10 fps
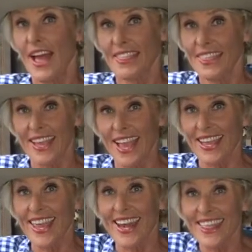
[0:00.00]
I think I
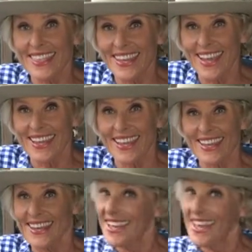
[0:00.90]
can, I think I
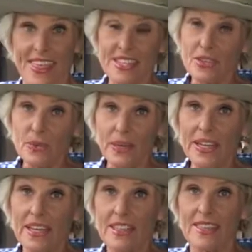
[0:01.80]
can. That's a really
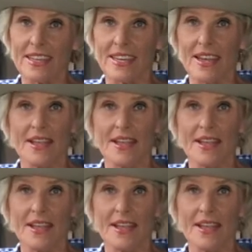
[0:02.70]
good thing.